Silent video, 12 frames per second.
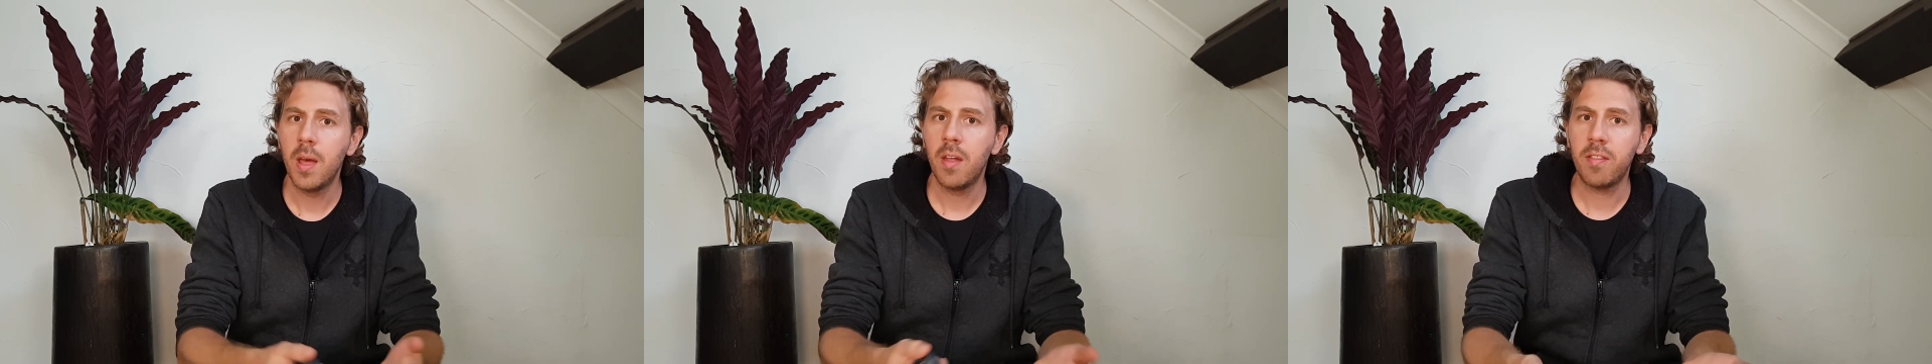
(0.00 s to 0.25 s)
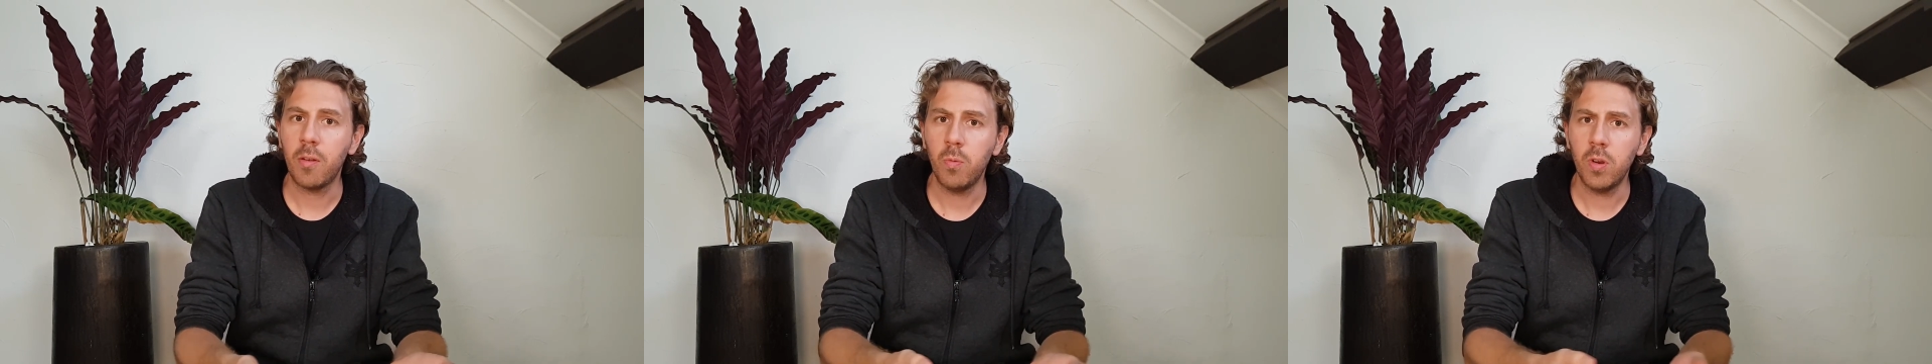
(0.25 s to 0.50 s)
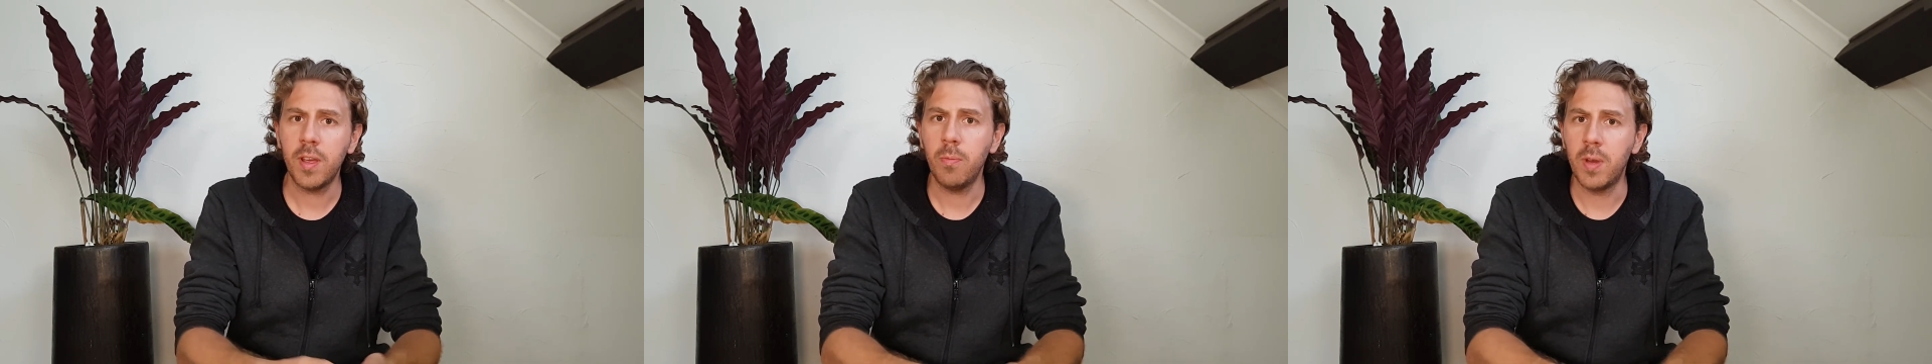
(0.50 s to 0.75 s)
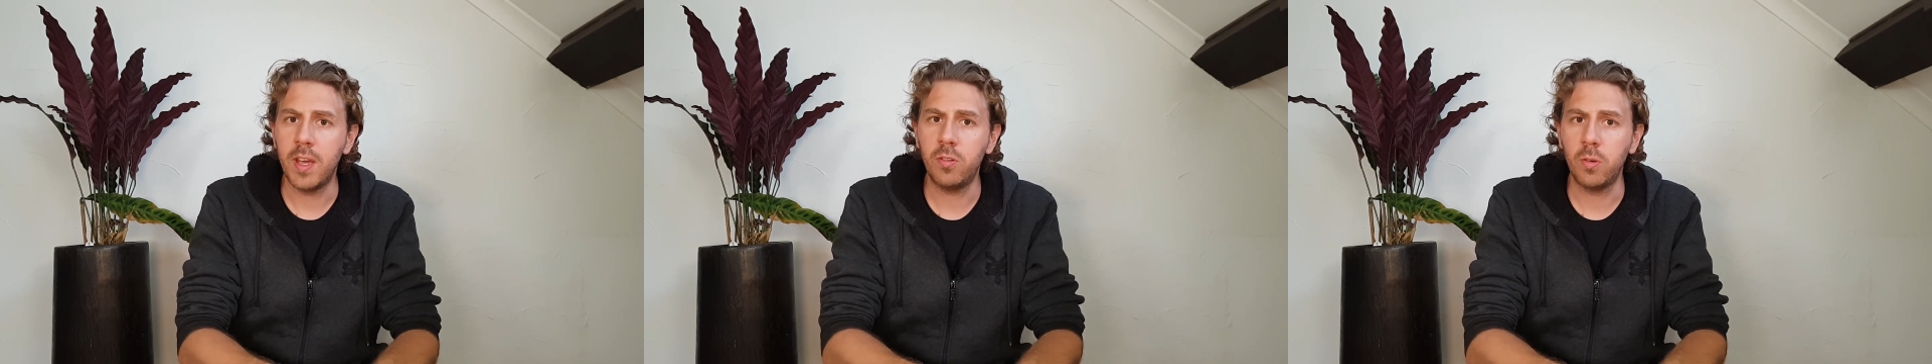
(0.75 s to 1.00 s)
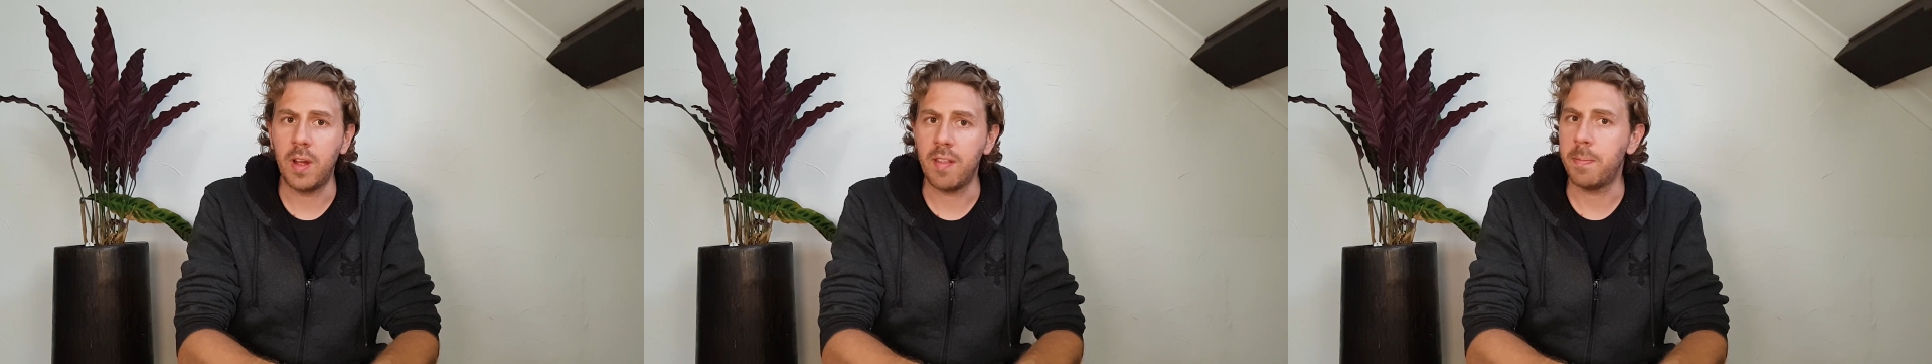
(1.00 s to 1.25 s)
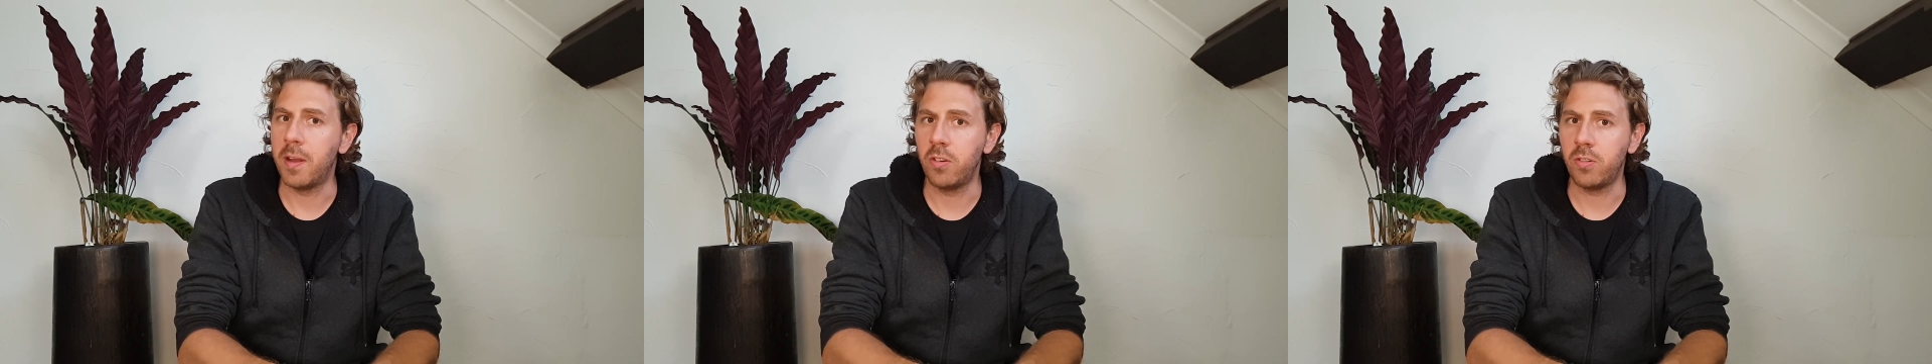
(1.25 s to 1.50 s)
So what can we do as
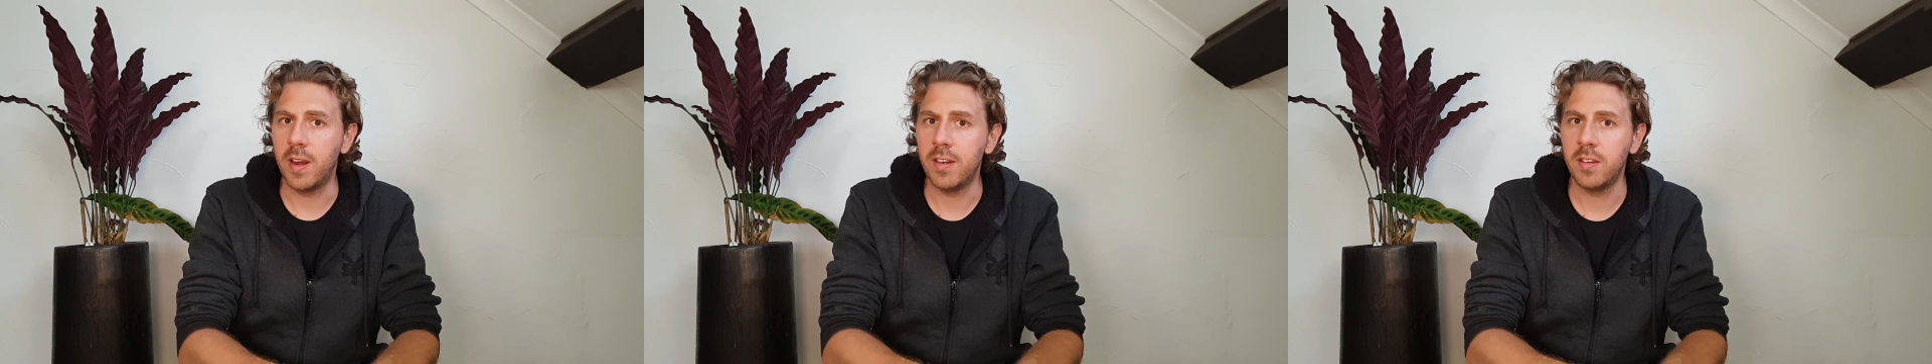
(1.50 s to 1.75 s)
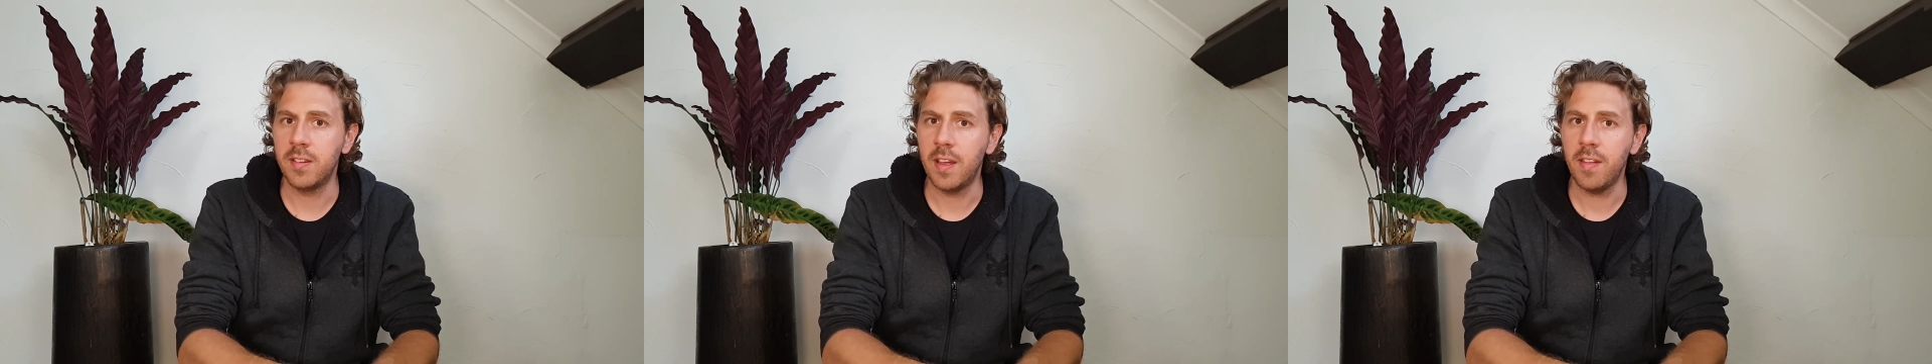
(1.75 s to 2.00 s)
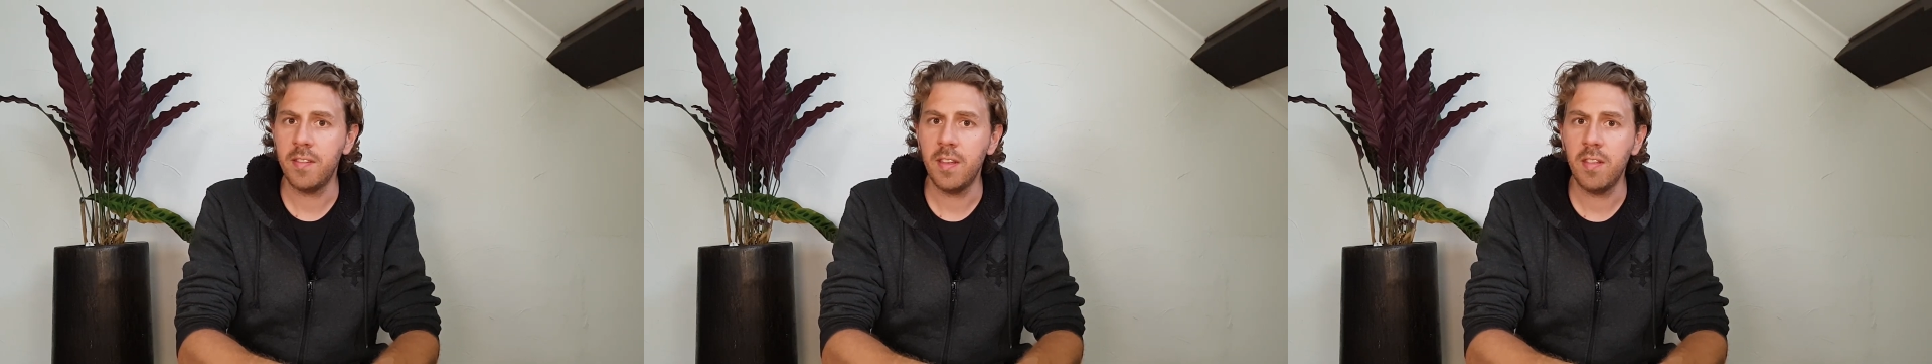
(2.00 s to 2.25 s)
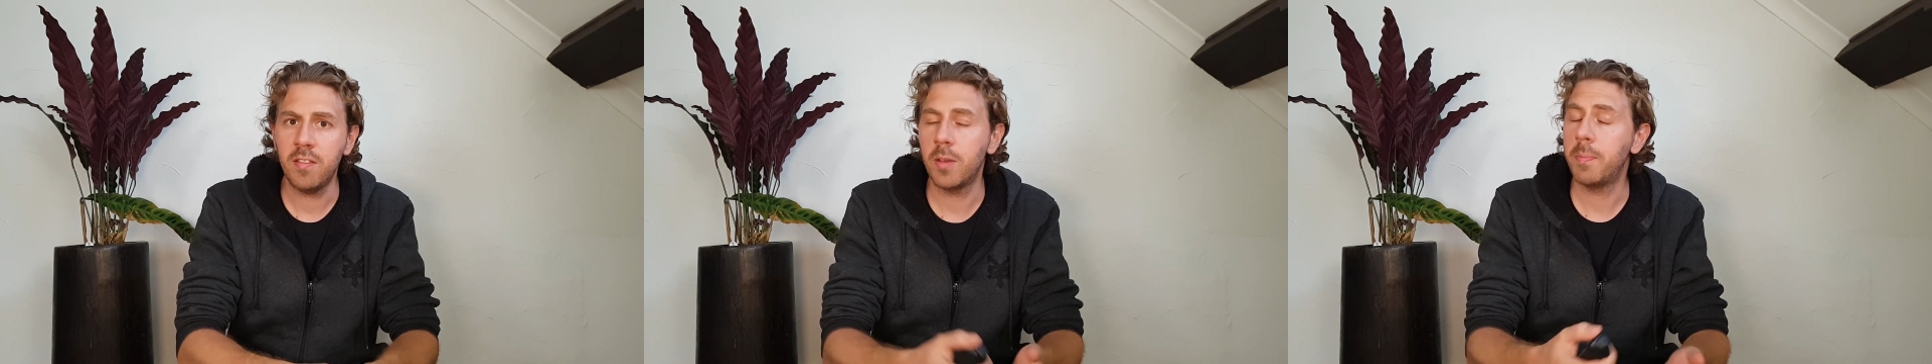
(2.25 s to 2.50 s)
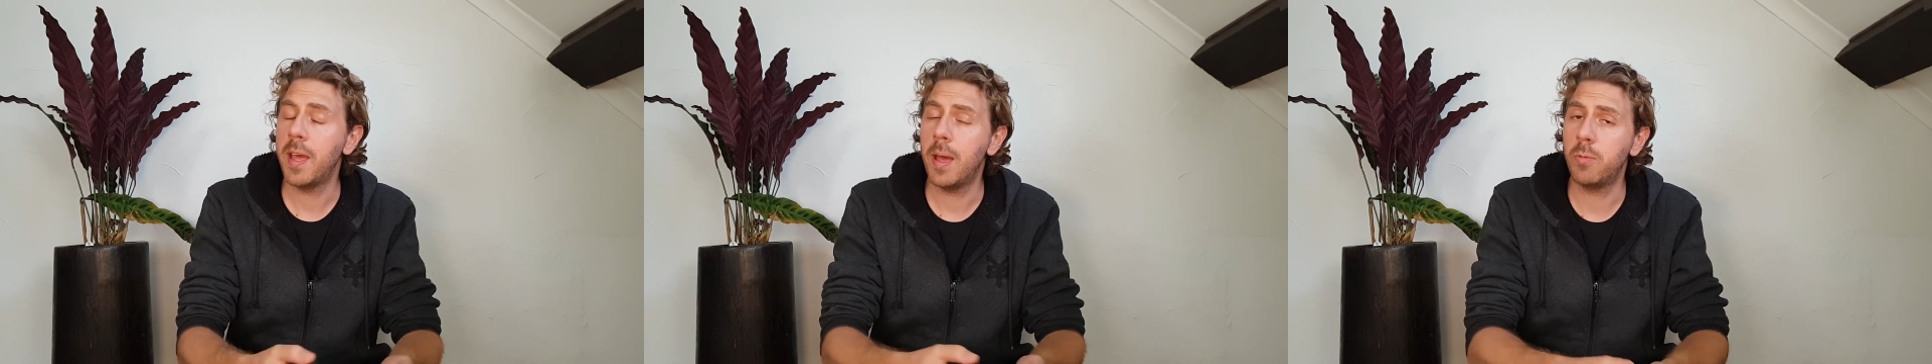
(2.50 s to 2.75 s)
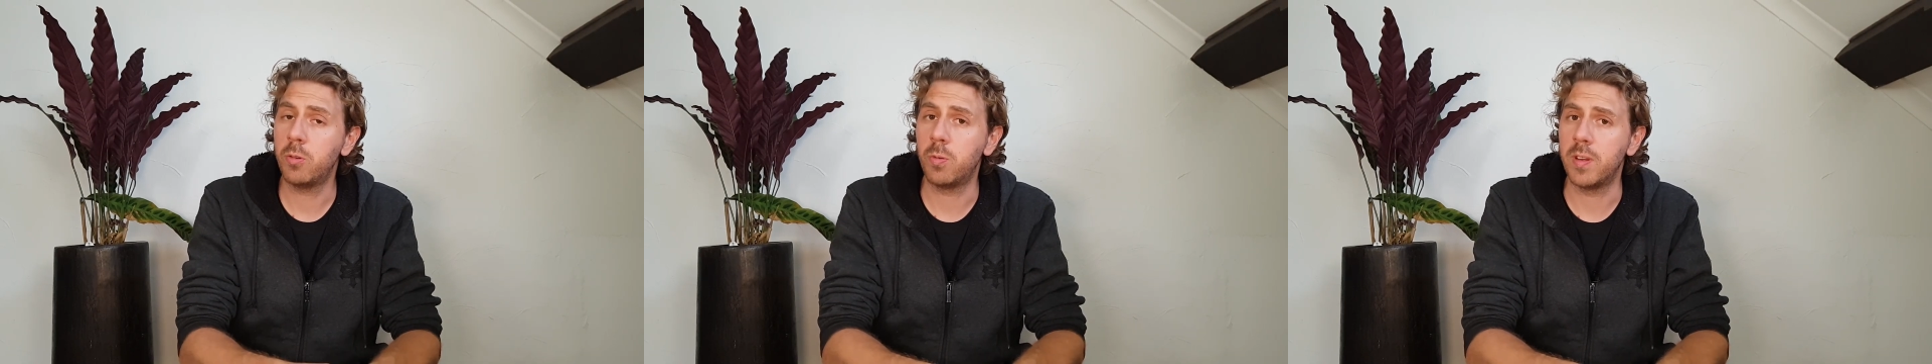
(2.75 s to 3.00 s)
penetration testers to be
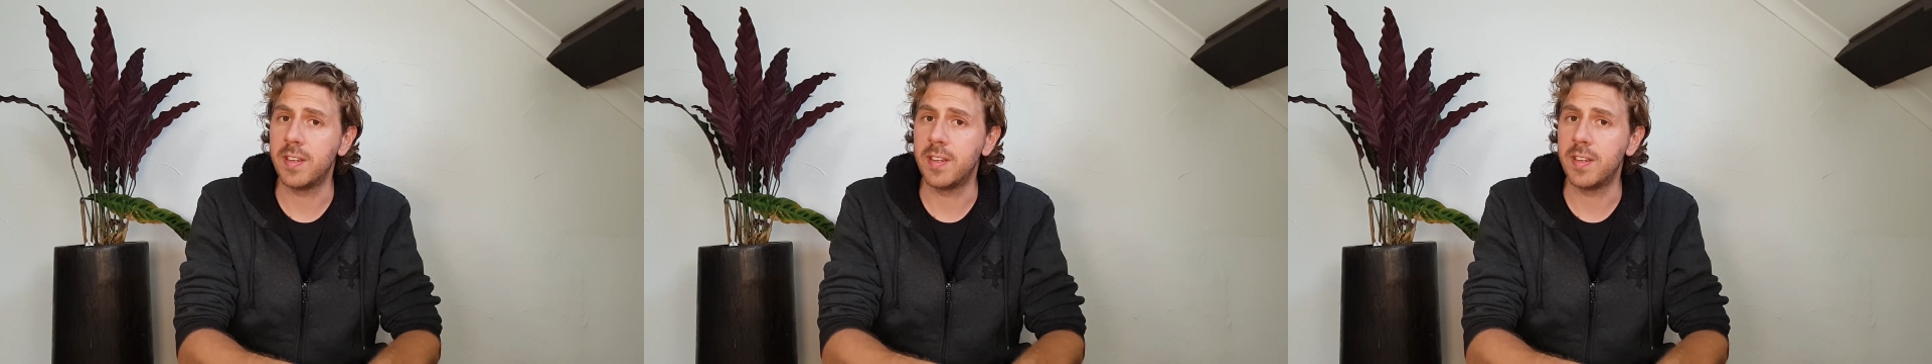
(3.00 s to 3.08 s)
able to